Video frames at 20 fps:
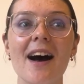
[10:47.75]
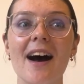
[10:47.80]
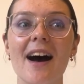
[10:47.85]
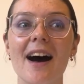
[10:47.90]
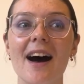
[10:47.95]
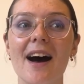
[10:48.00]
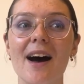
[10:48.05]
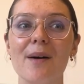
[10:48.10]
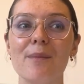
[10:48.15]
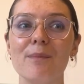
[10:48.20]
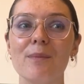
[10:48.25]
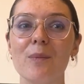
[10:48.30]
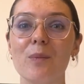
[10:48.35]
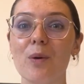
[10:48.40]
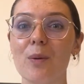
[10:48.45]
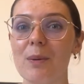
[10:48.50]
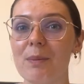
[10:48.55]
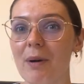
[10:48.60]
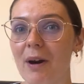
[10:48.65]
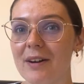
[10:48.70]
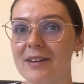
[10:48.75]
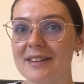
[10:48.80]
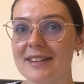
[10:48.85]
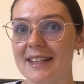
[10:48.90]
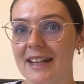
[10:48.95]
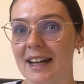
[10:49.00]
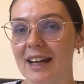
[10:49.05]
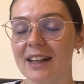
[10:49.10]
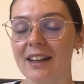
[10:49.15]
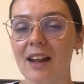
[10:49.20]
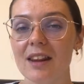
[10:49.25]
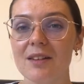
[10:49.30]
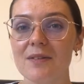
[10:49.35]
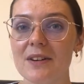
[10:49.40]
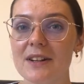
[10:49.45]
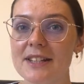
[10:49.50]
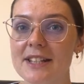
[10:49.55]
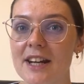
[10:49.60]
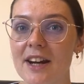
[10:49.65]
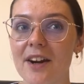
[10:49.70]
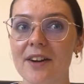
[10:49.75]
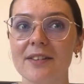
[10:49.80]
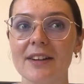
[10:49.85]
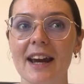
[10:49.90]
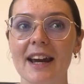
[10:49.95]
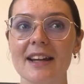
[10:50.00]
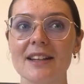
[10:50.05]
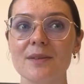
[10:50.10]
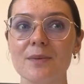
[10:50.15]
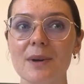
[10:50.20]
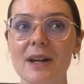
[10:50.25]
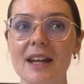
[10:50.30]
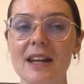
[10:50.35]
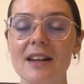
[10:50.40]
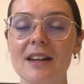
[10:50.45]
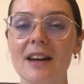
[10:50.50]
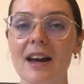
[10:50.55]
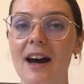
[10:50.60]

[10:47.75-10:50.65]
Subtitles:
We'll be posting another video next week,